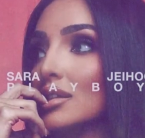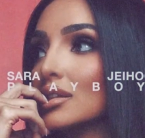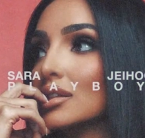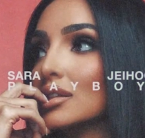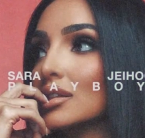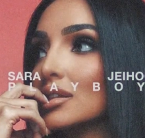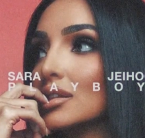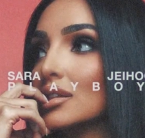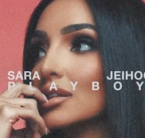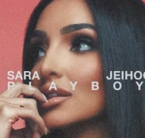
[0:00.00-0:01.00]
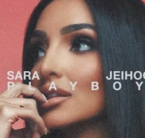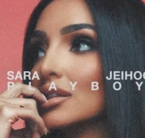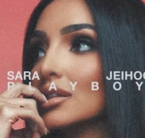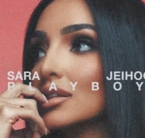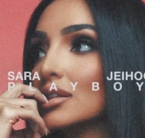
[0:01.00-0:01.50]
relatable record. I
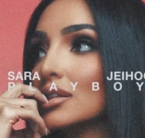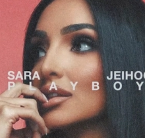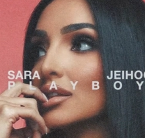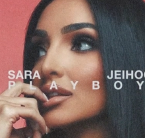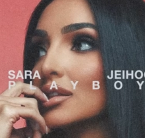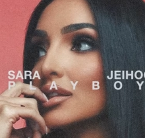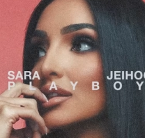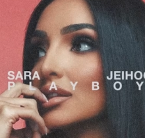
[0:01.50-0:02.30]
feel like, you know,